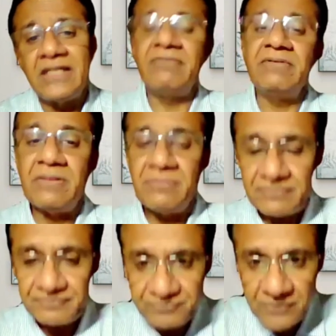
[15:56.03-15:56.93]
giving
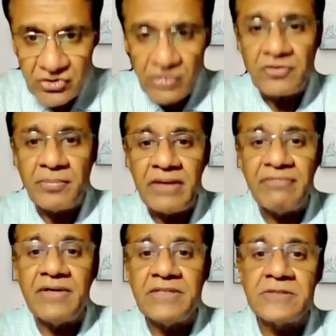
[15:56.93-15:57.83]
them softer
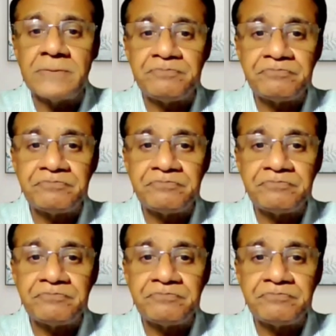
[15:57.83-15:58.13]
benefits,